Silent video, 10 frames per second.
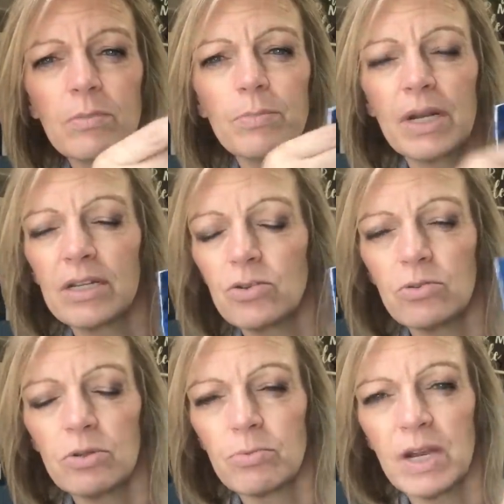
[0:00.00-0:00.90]
but I
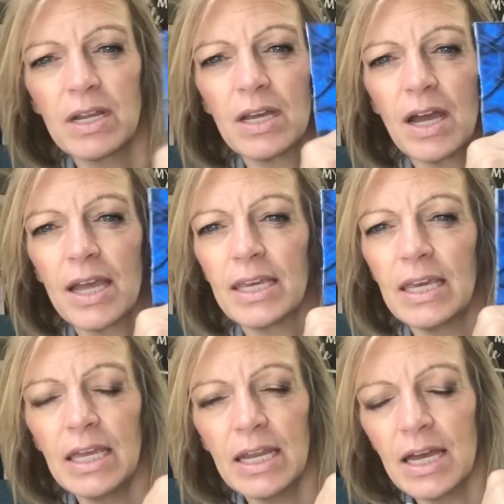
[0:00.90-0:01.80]
told Loretta I
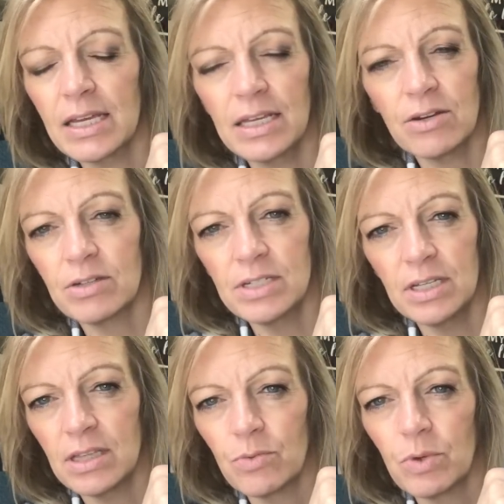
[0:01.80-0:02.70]
cannot
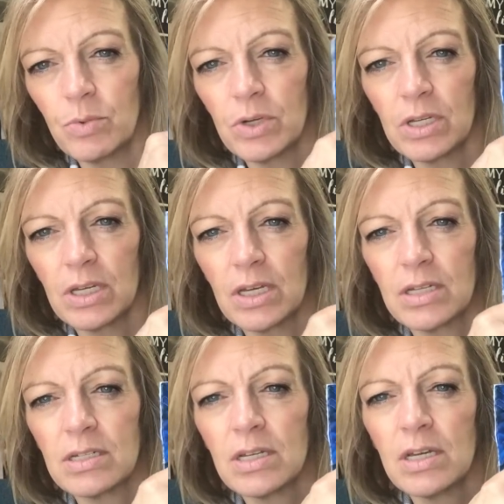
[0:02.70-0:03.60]
guarantee that we wouldn't get